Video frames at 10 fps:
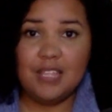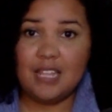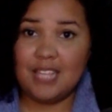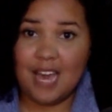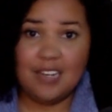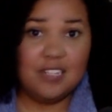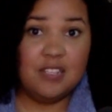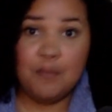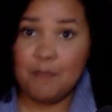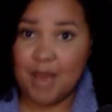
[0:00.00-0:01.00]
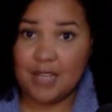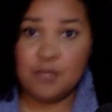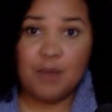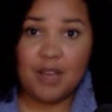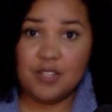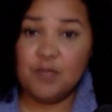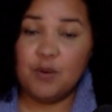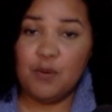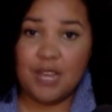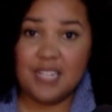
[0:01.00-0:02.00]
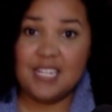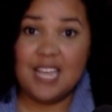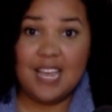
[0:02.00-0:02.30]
that that is the best possible way to